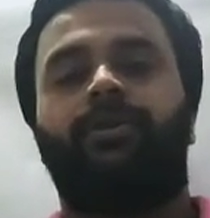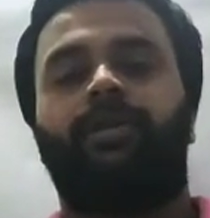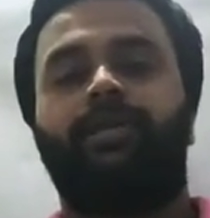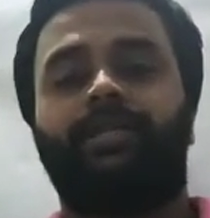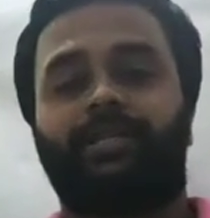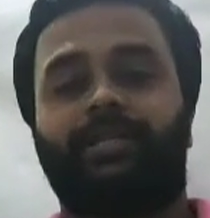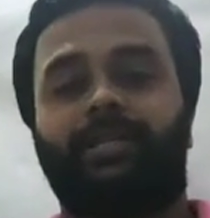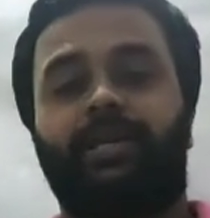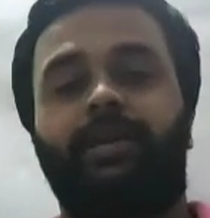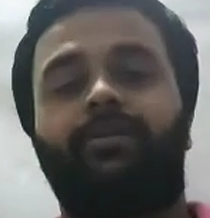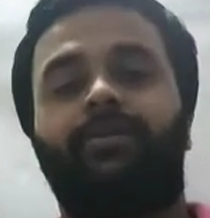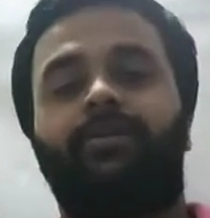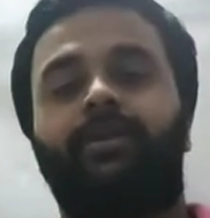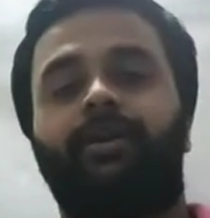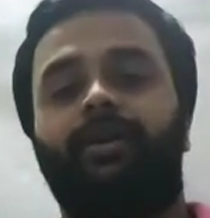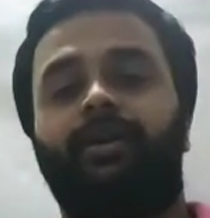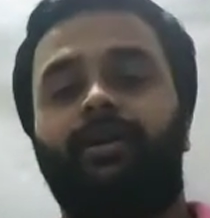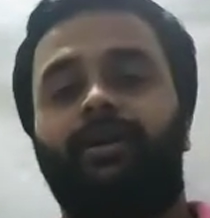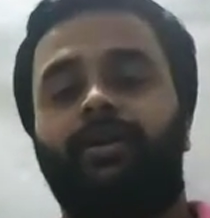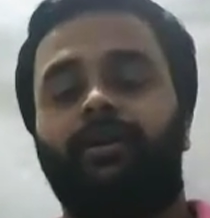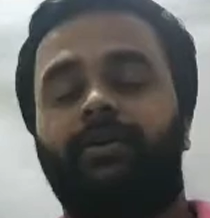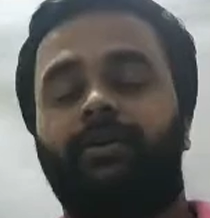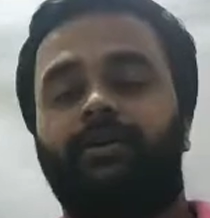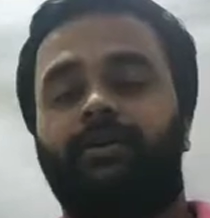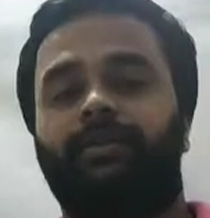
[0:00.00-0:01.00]

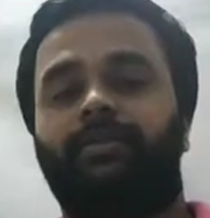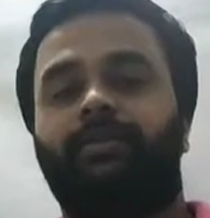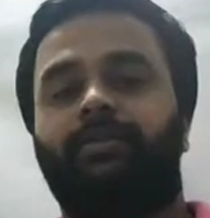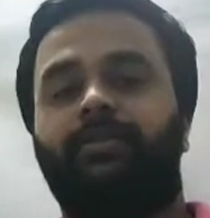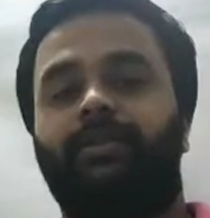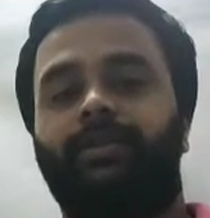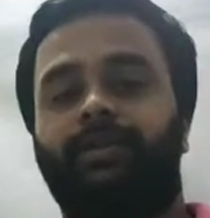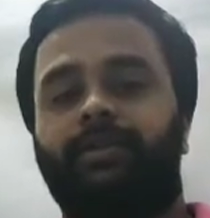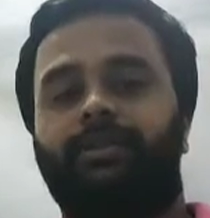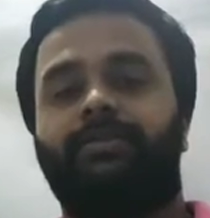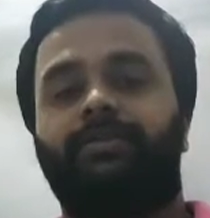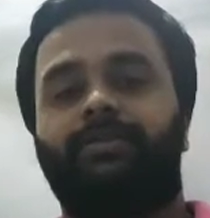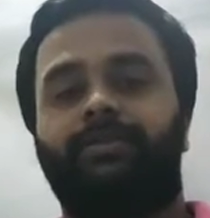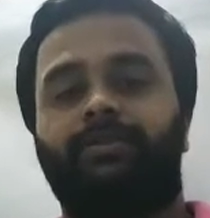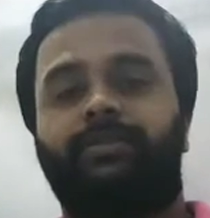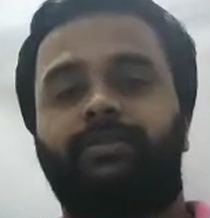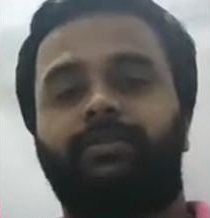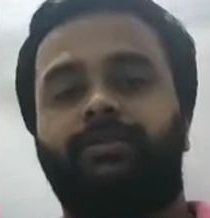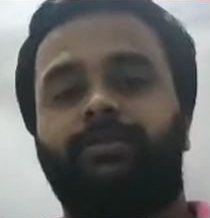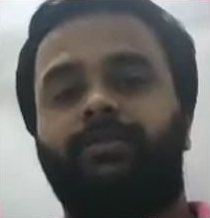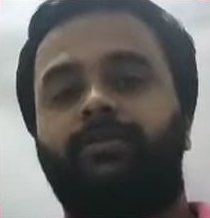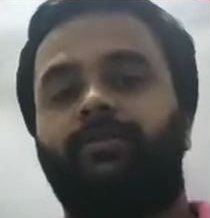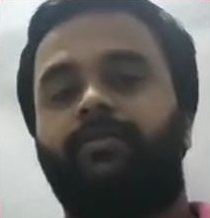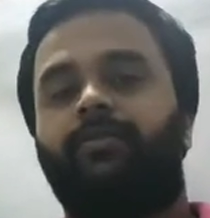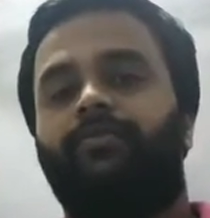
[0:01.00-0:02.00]
discovered this
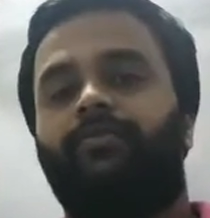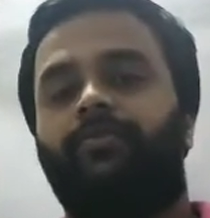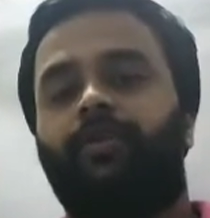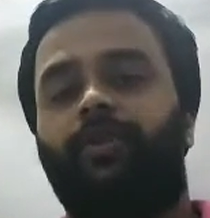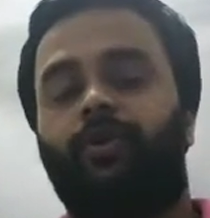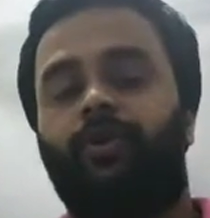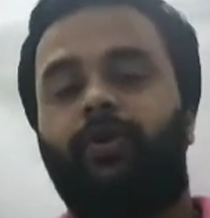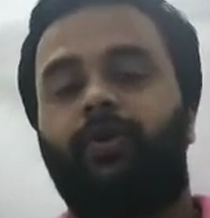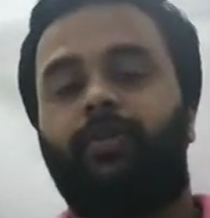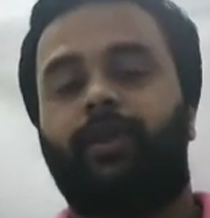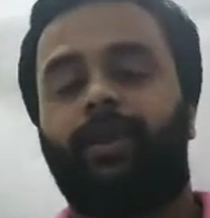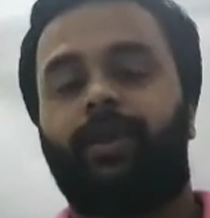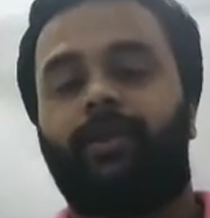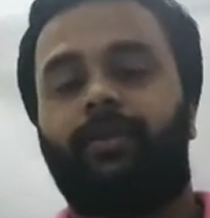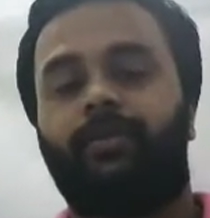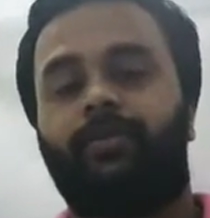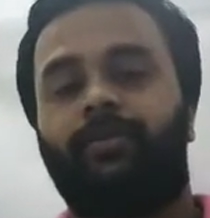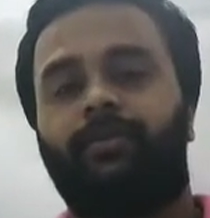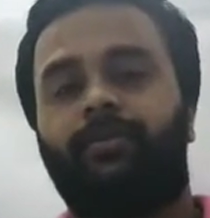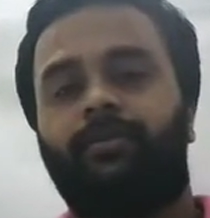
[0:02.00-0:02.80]
phenomenon?